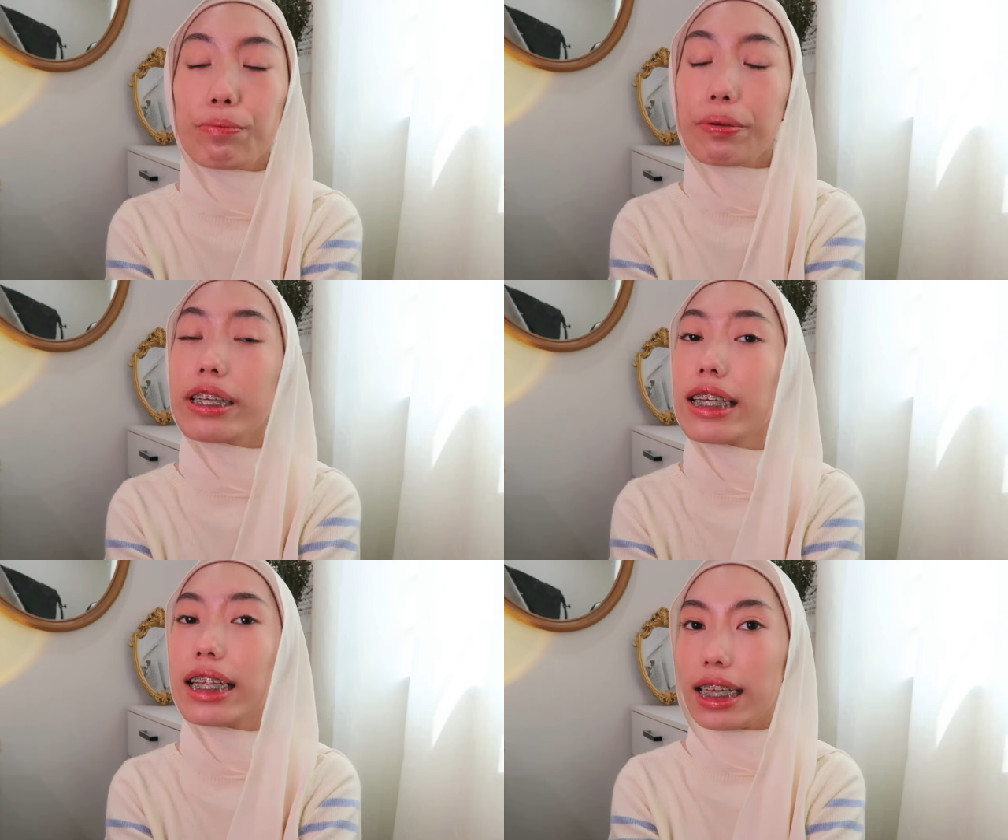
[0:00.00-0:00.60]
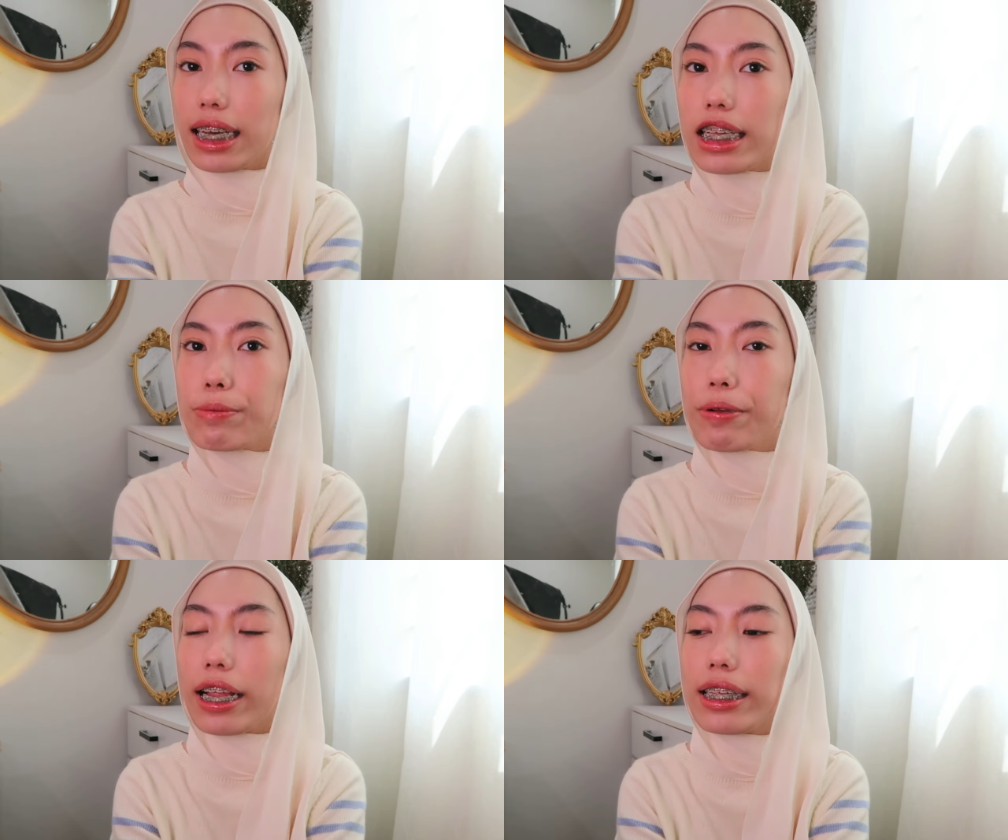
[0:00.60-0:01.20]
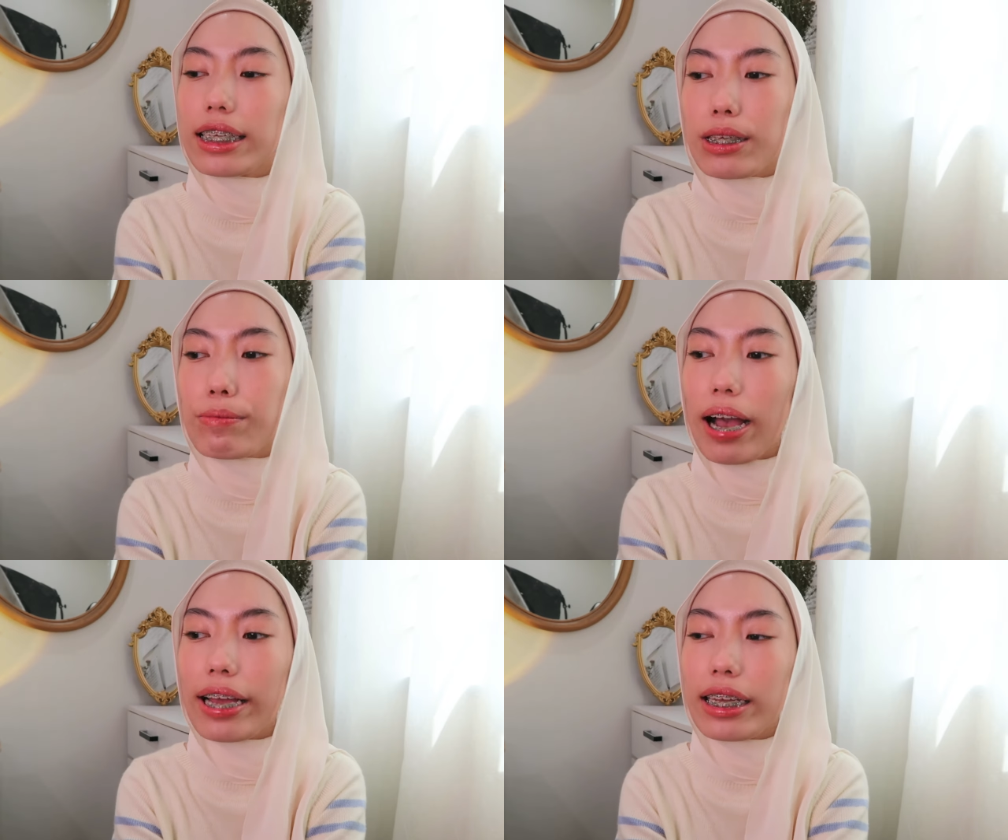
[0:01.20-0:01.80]
Speechless, really,
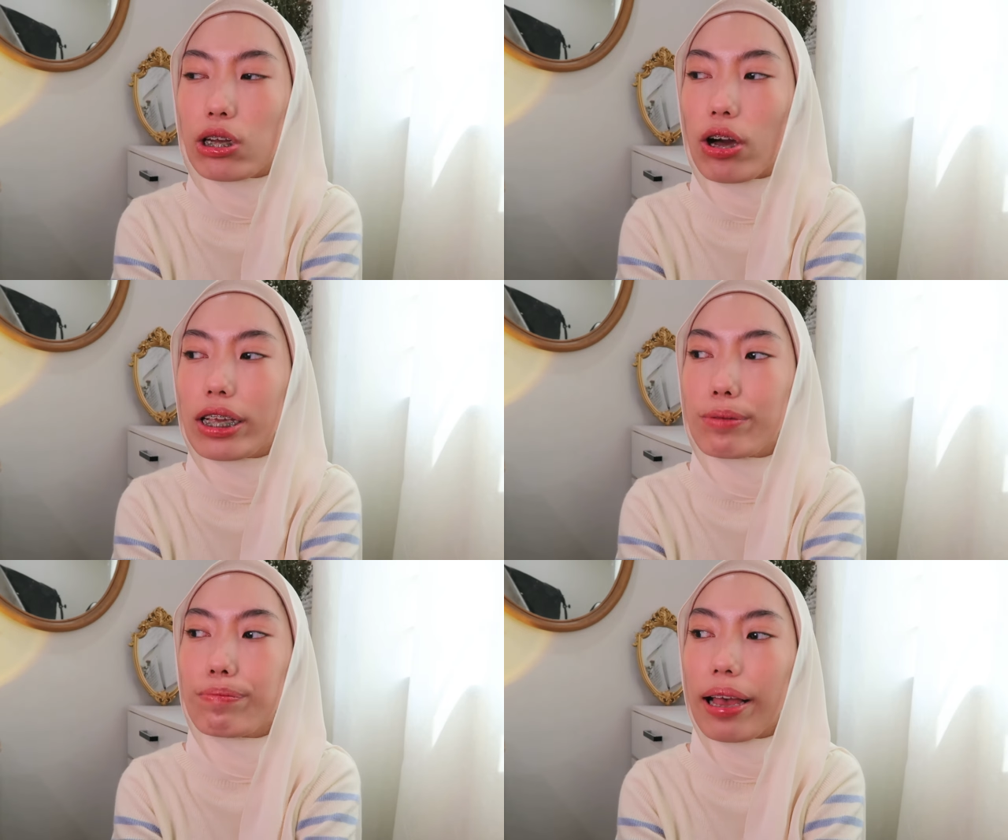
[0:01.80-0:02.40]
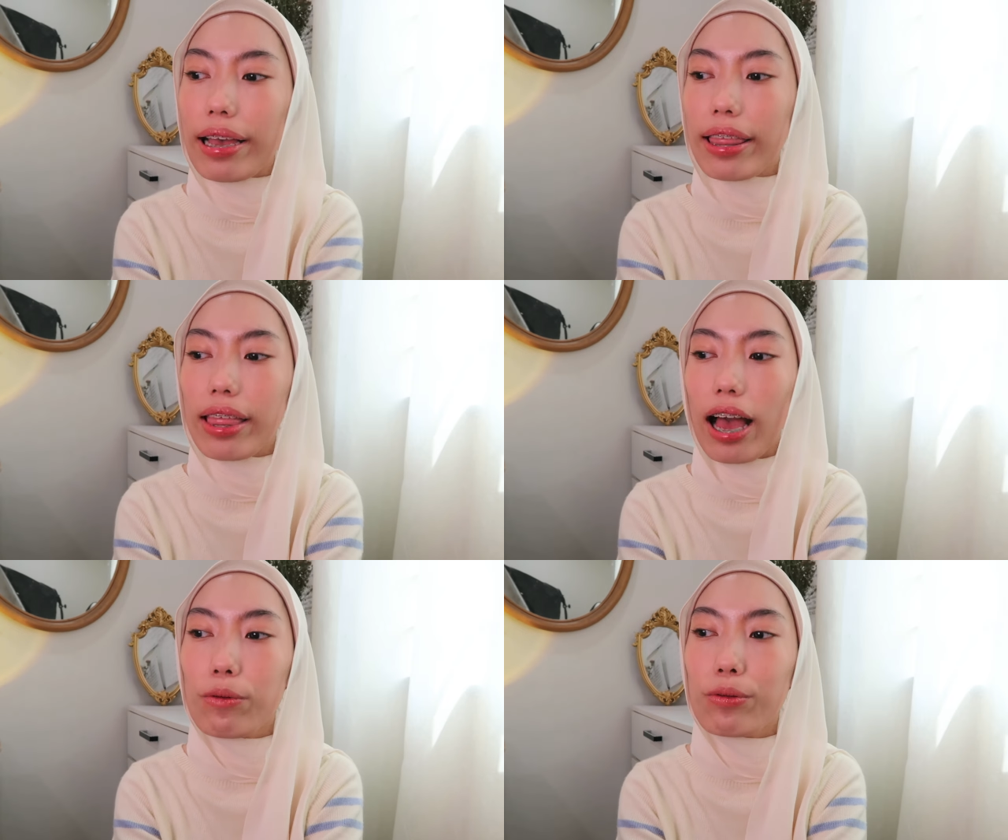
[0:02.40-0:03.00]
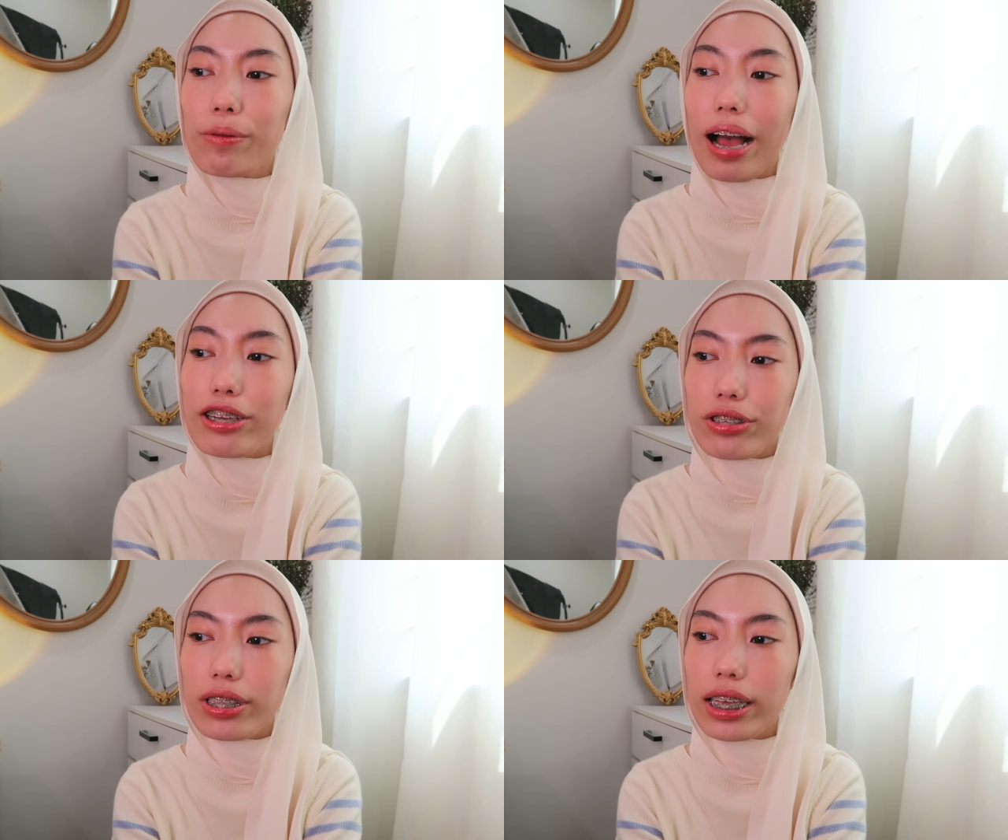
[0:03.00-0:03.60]
so but I did not expect that I would
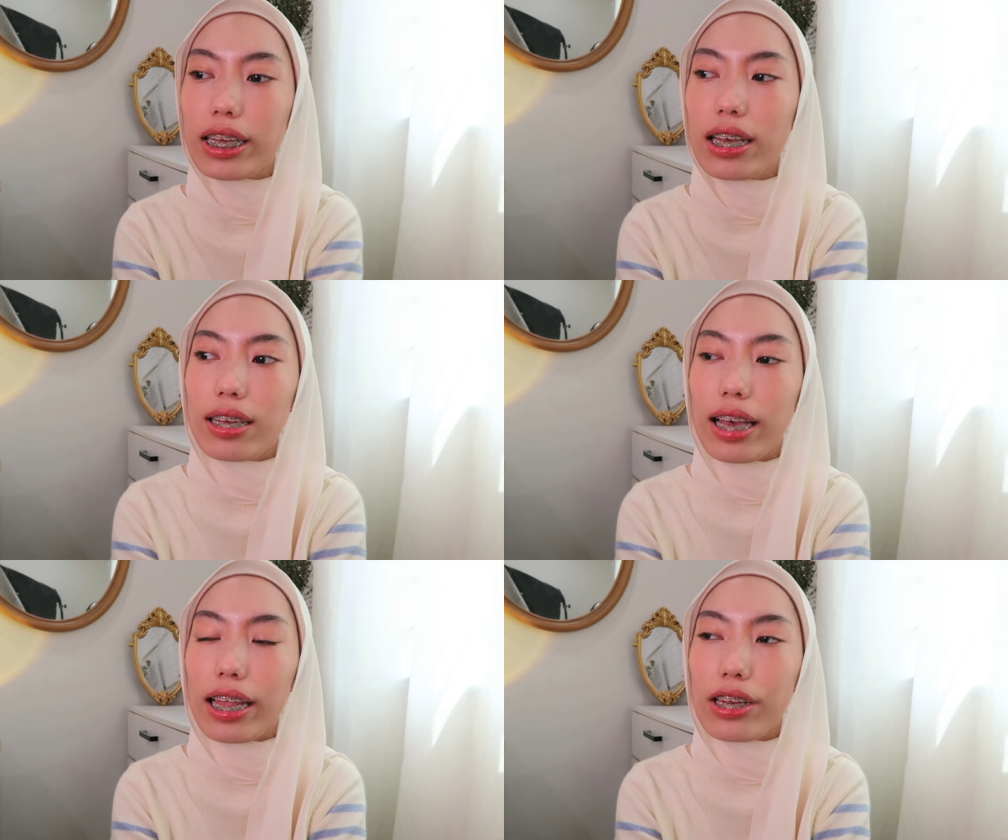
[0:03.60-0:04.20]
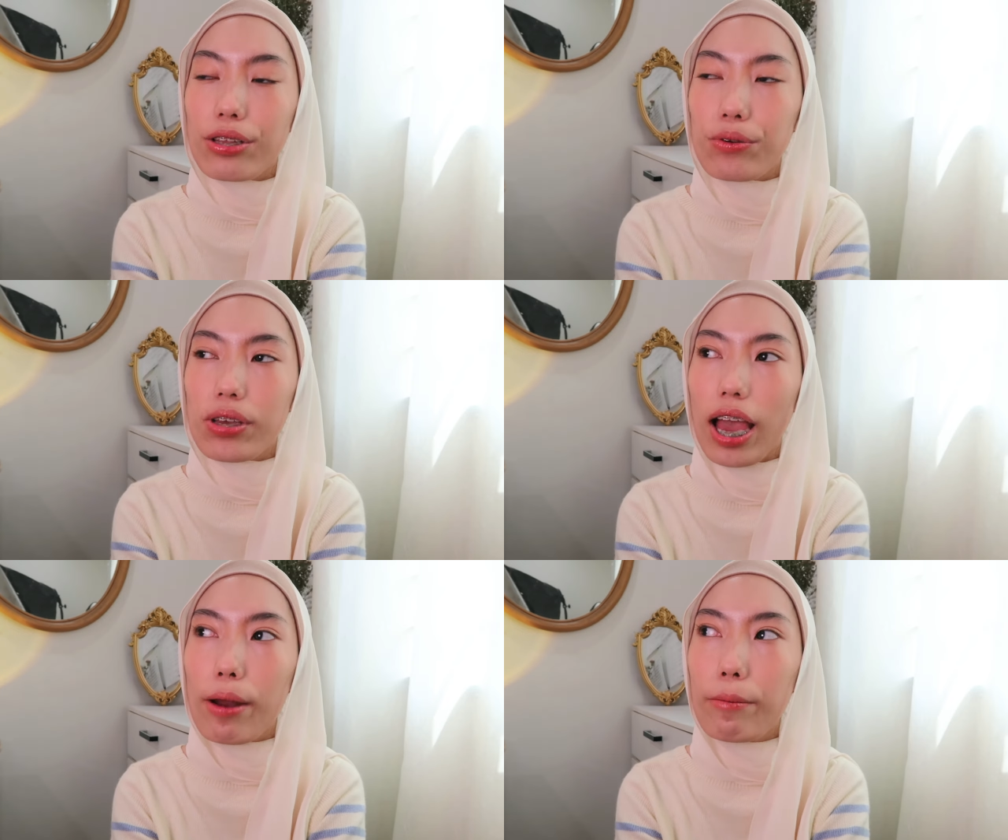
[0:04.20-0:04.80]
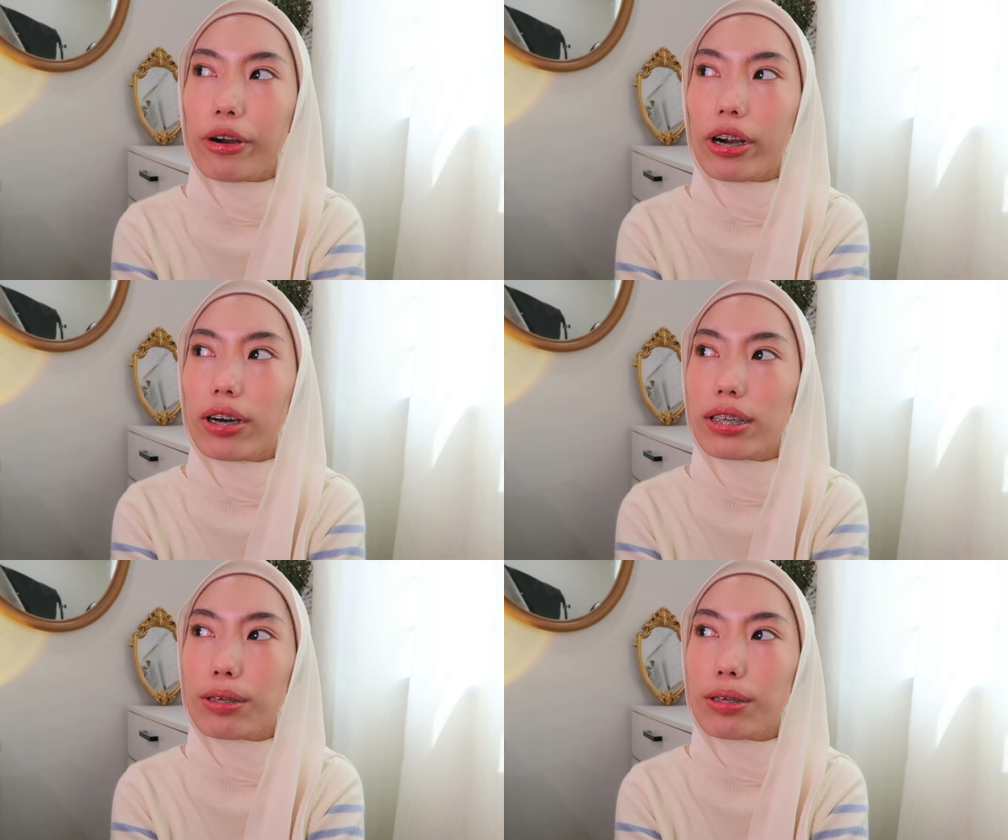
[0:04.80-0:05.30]
actually get a new camera.